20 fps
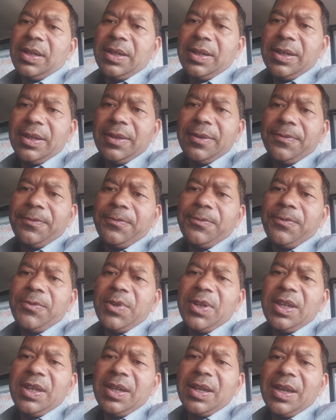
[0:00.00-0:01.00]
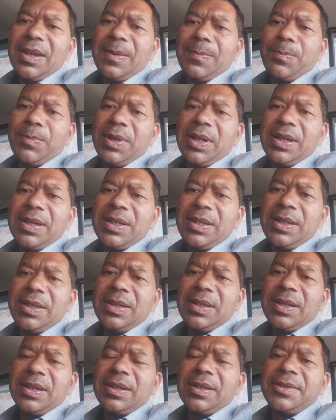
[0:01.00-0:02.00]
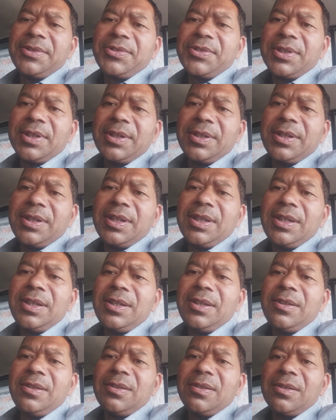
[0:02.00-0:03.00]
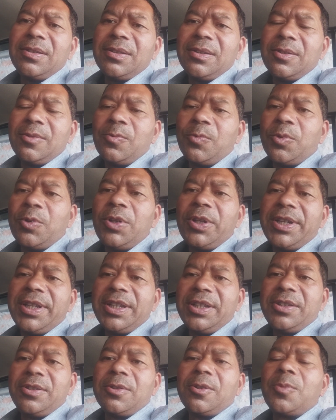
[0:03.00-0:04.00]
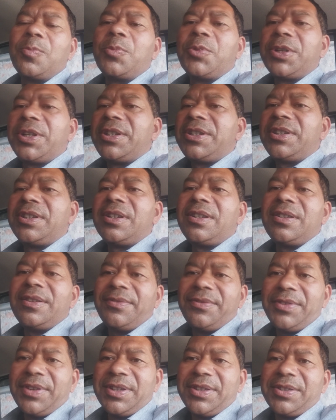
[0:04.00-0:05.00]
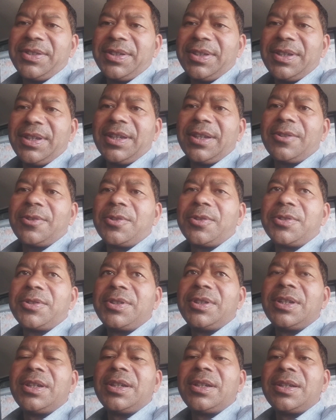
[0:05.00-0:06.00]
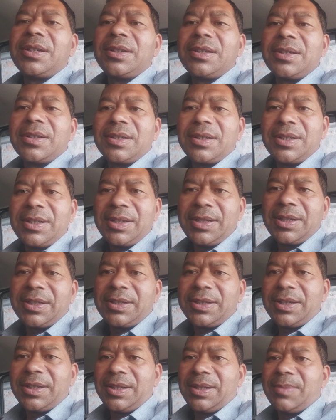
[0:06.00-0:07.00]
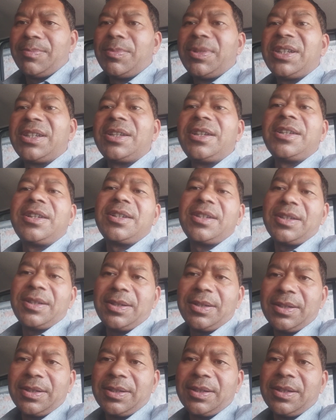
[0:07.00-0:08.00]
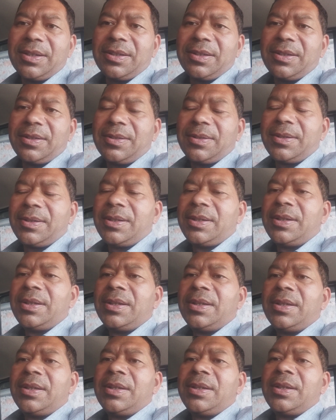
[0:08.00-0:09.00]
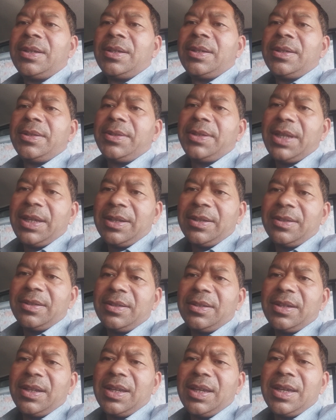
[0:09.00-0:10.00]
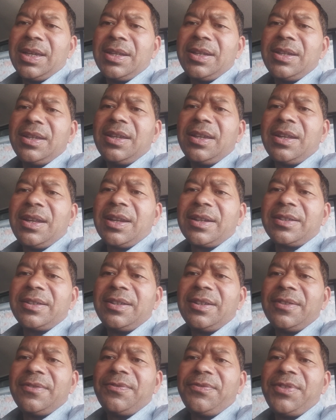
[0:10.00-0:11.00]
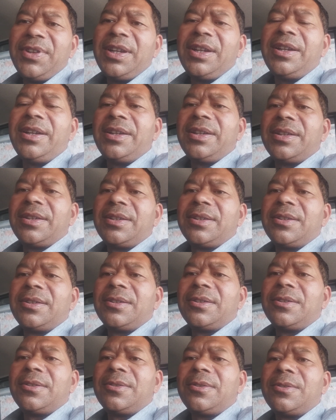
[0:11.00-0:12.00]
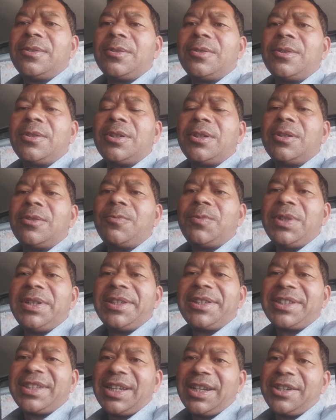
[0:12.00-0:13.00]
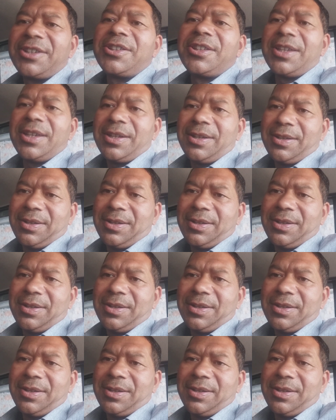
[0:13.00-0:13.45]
If we apply a certain voltage or potential difference across the conductor, metallic conductor, then an electric field will set there,